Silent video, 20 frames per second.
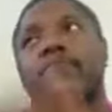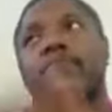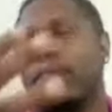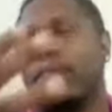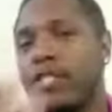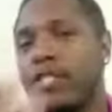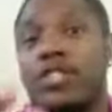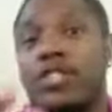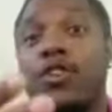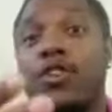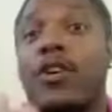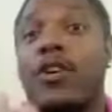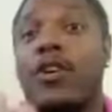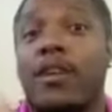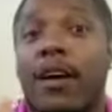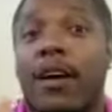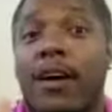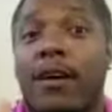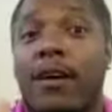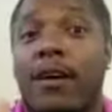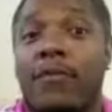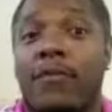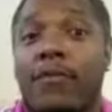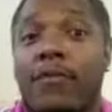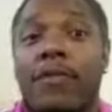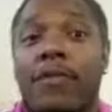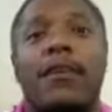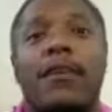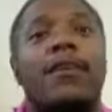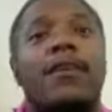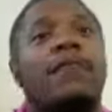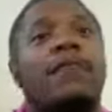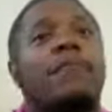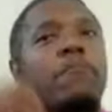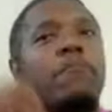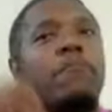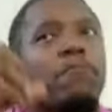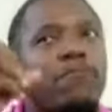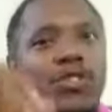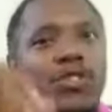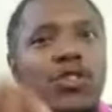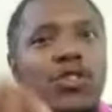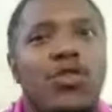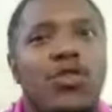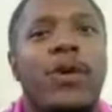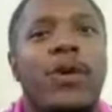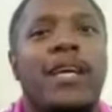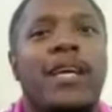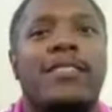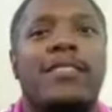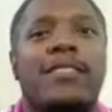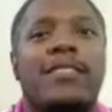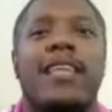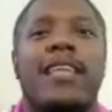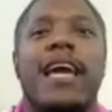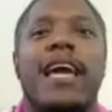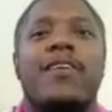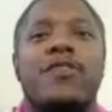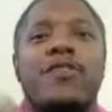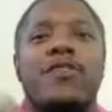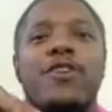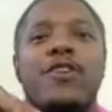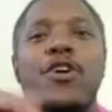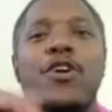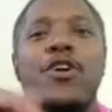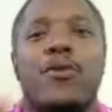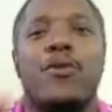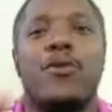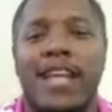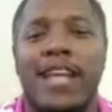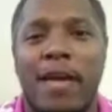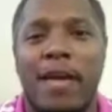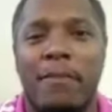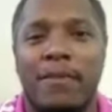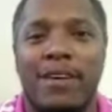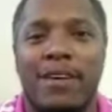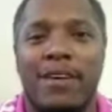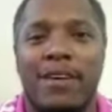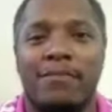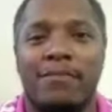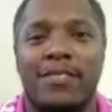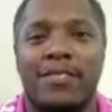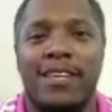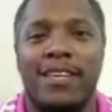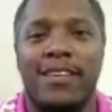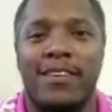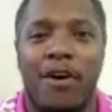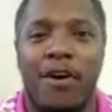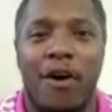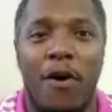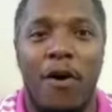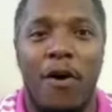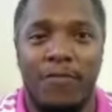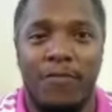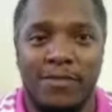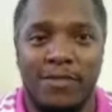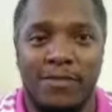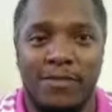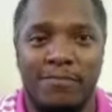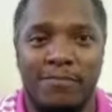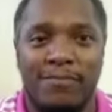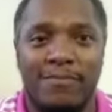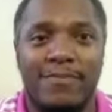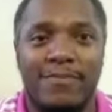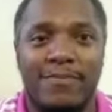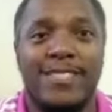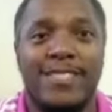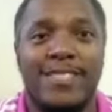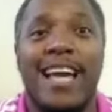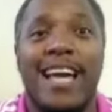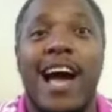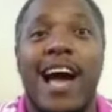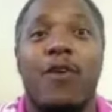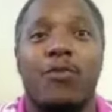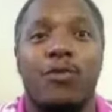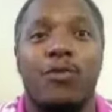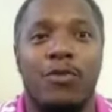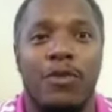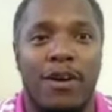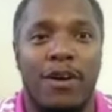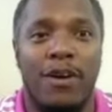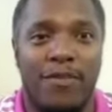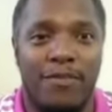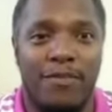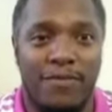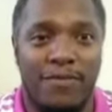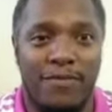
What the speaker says: Sure enough, 2 weeks later, Notre Dame comes in and offers him. It's Kyle Rudolph.